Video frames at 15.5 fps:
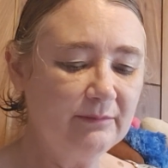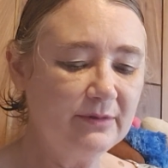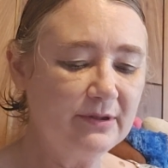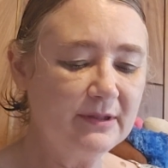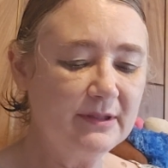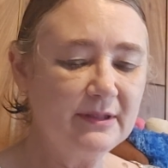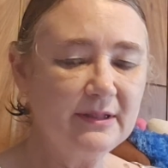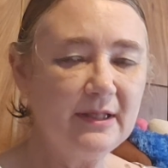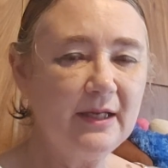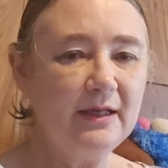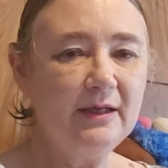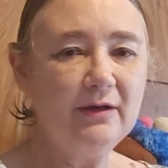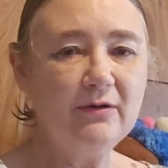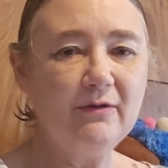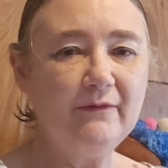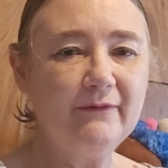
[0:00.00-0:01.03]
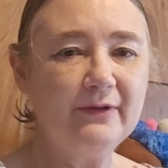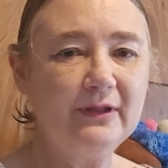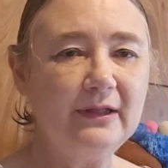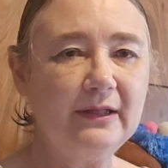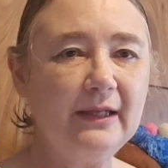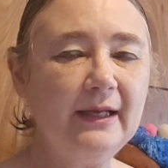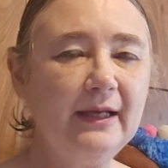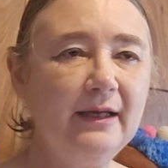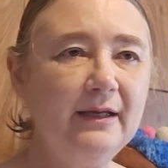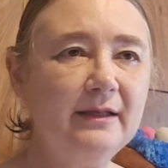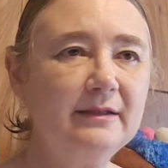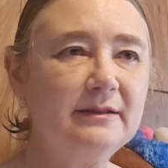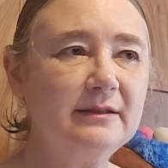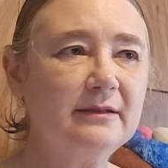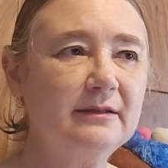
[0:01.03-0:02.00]
just taking over the
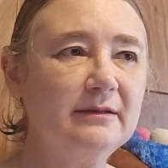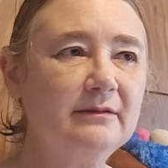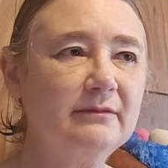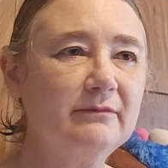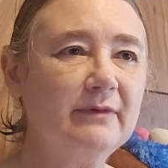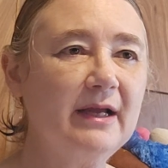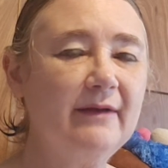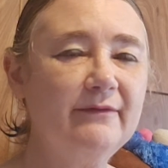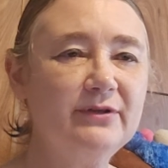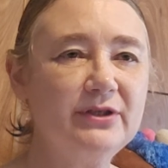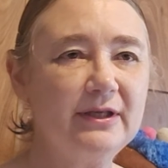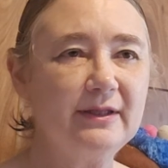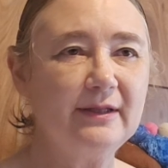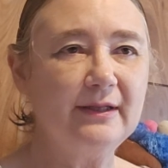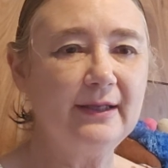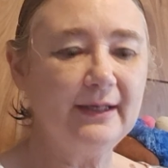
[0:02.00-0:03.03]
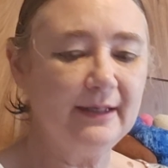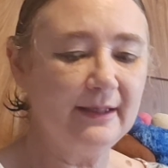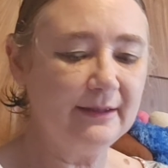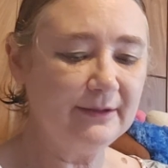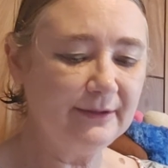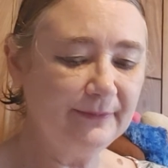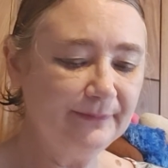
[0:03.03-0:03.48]
land and ravaging the land.